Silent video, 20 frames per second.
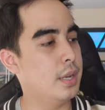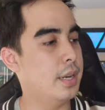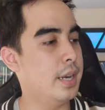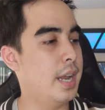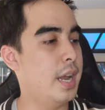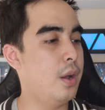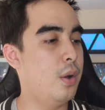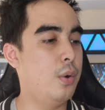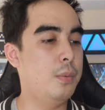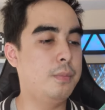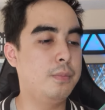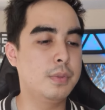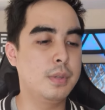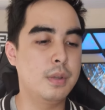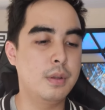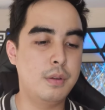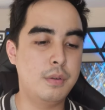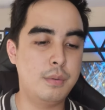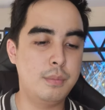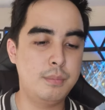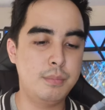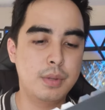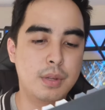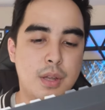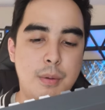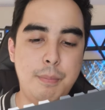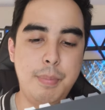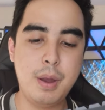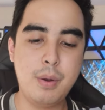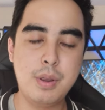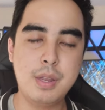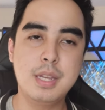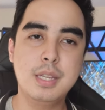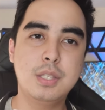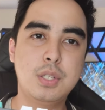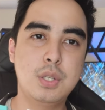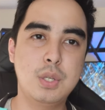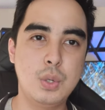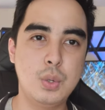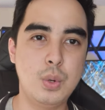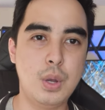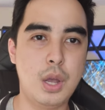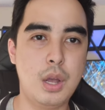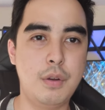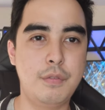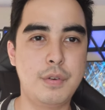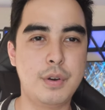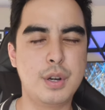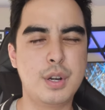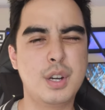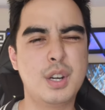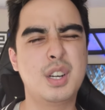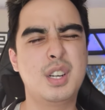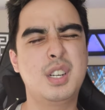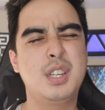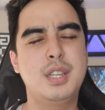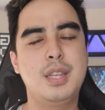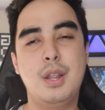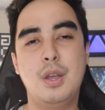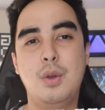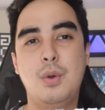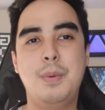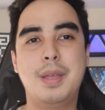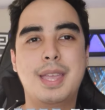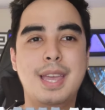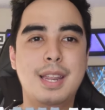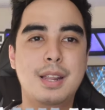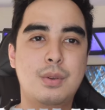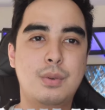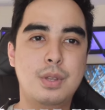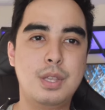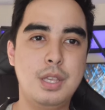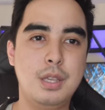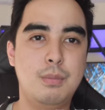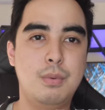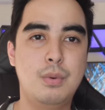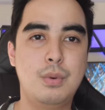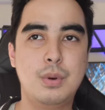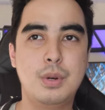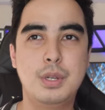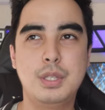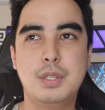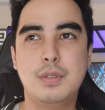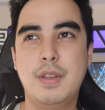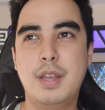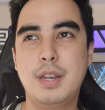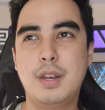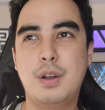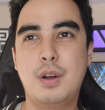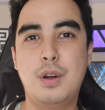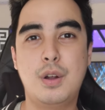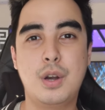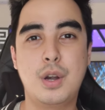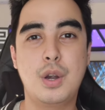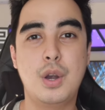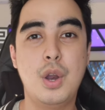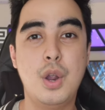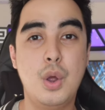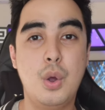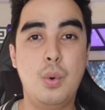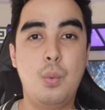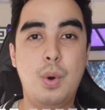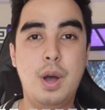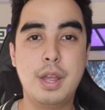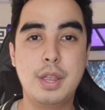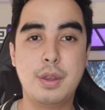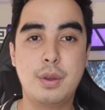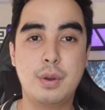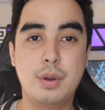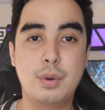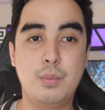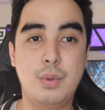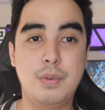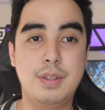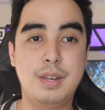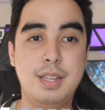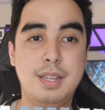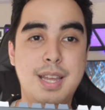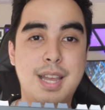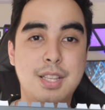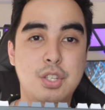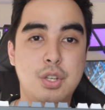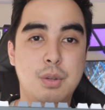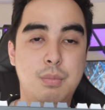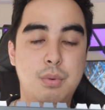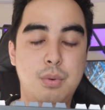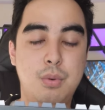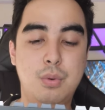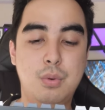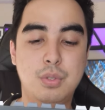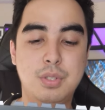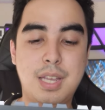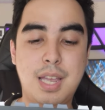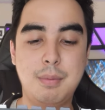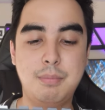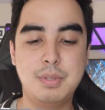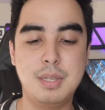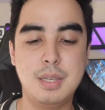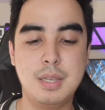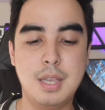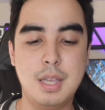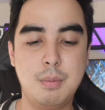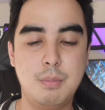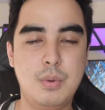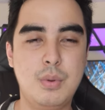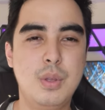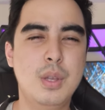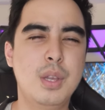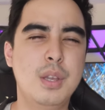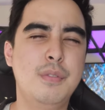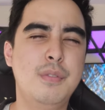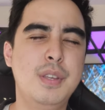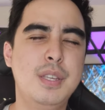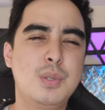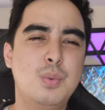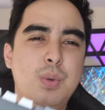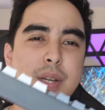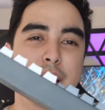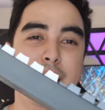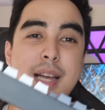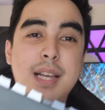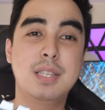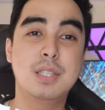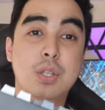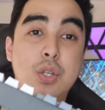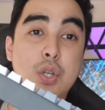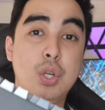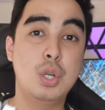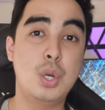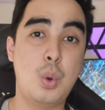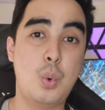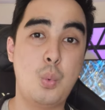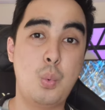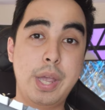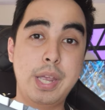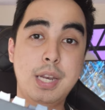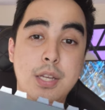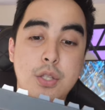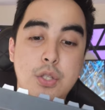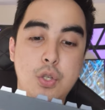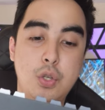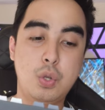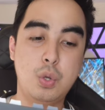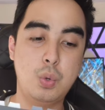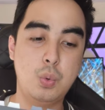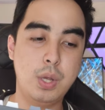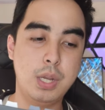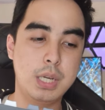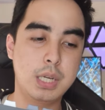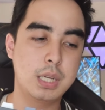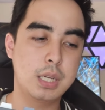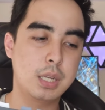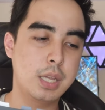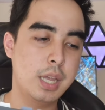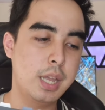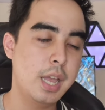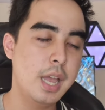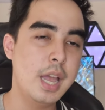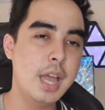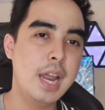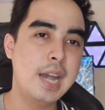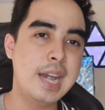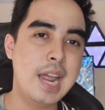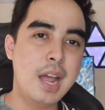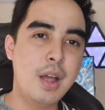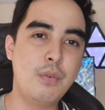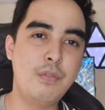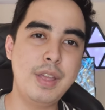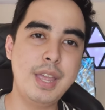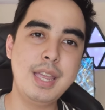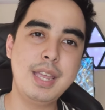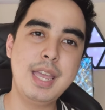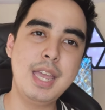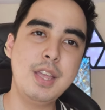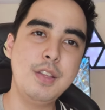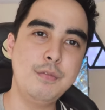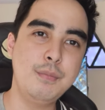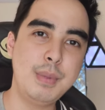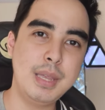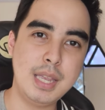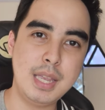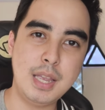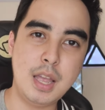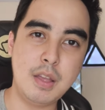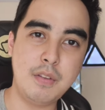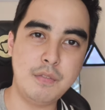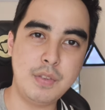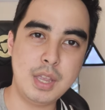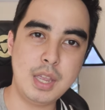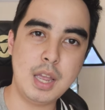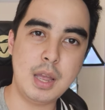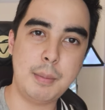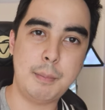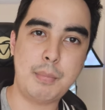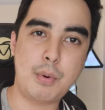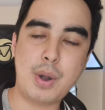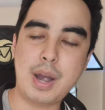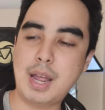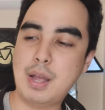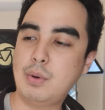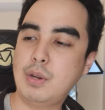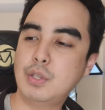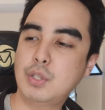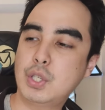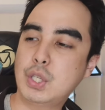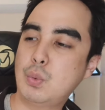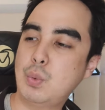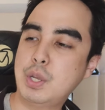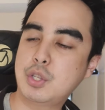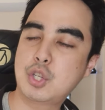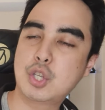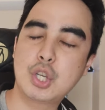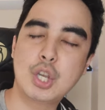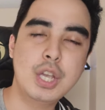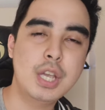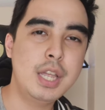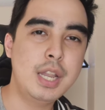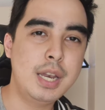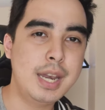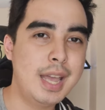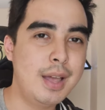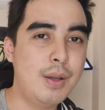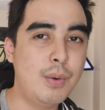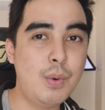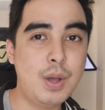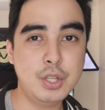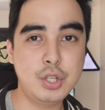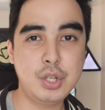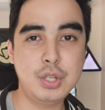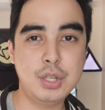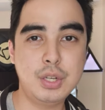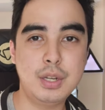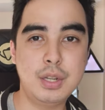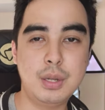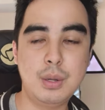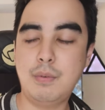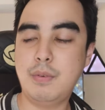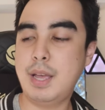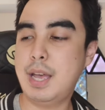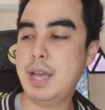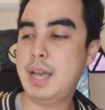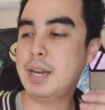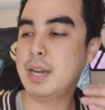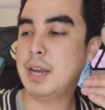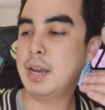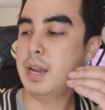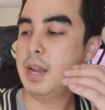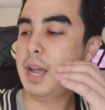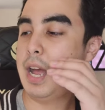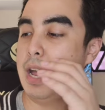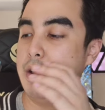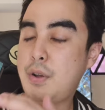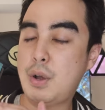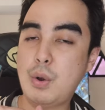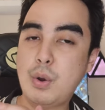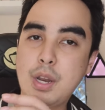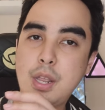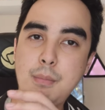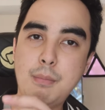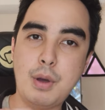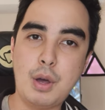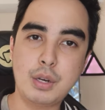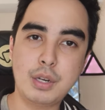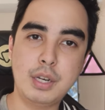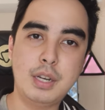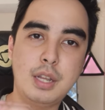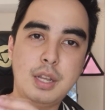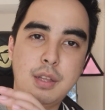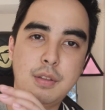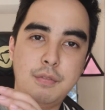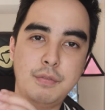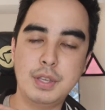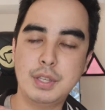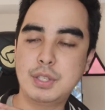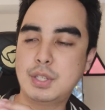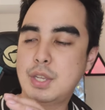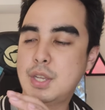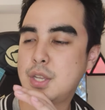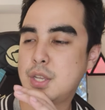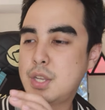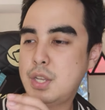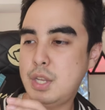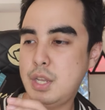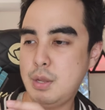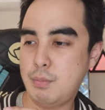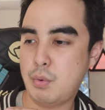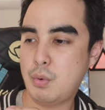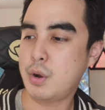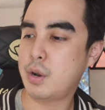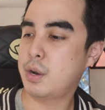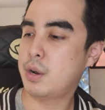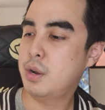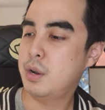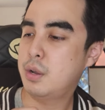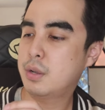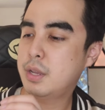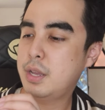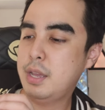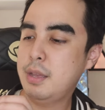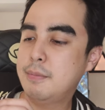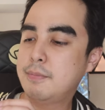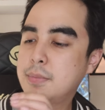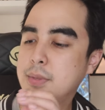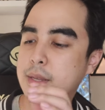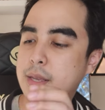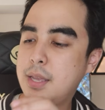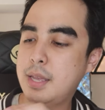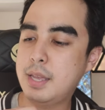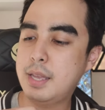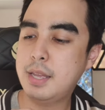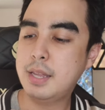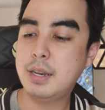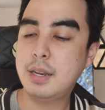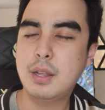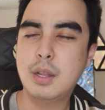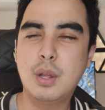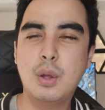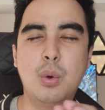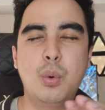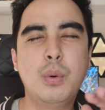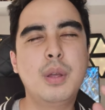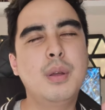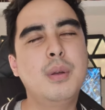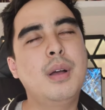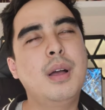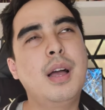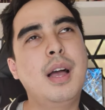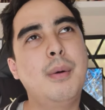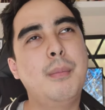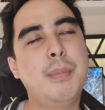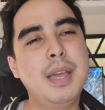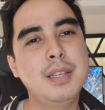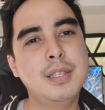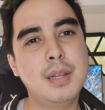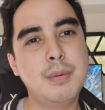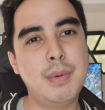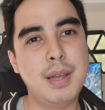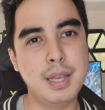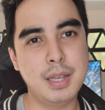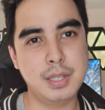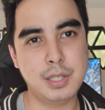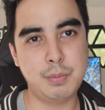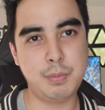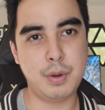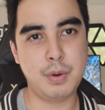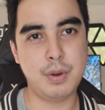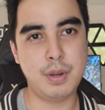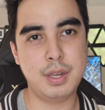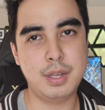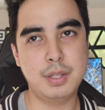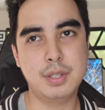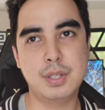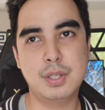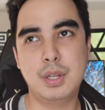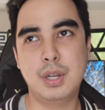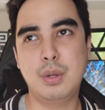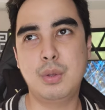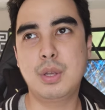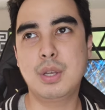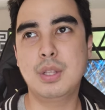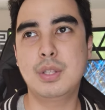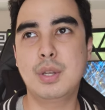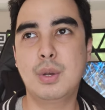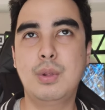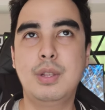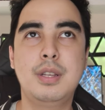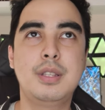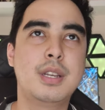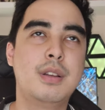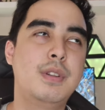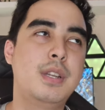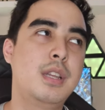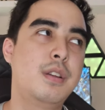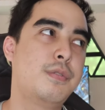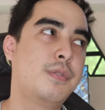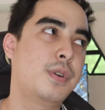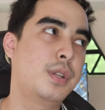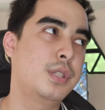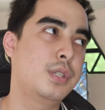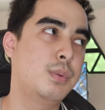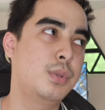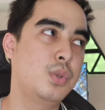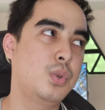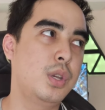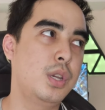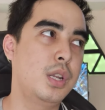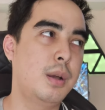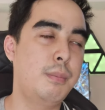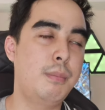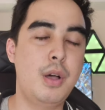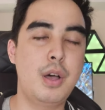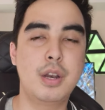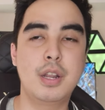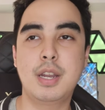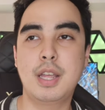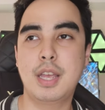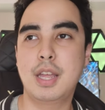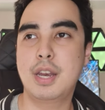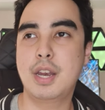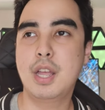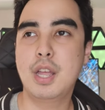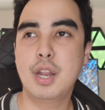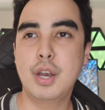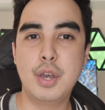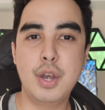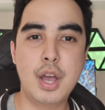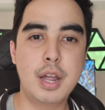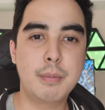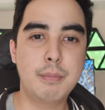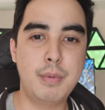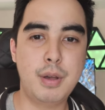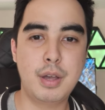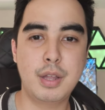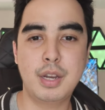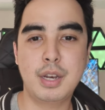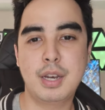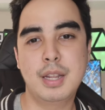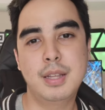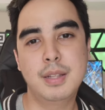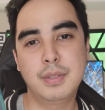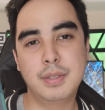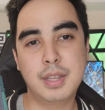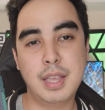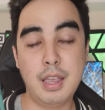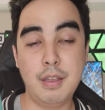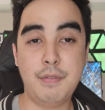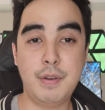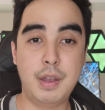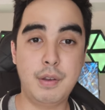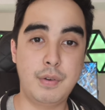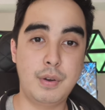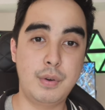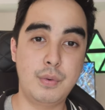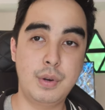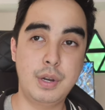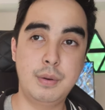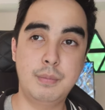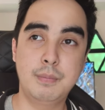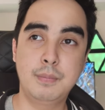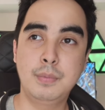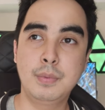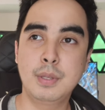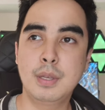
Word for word: Now, comparing it to other, you know, mechanical keyboards that are wired with a detachable Type-C cable, this one has good weight to it, okay? Now, they gave me the brown switch. Now, I want you to know that I've already modded this keyboard, okay? And based on my experience, you know, you can totally tell the difference between a modded and not modded K500